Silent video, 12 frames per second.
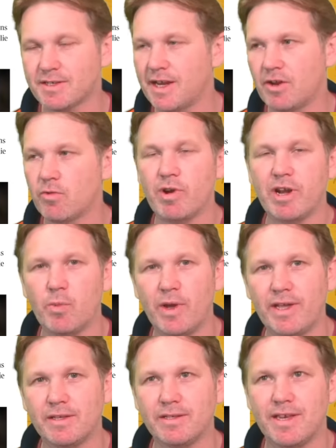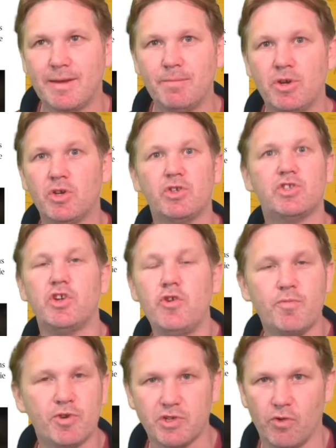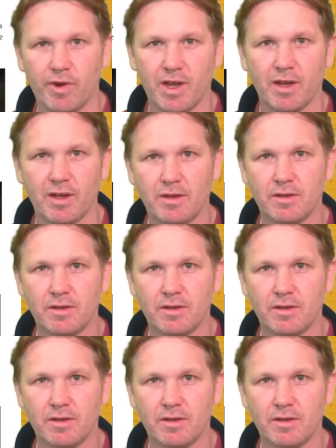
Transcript: sent a really weakened team to Pretoria.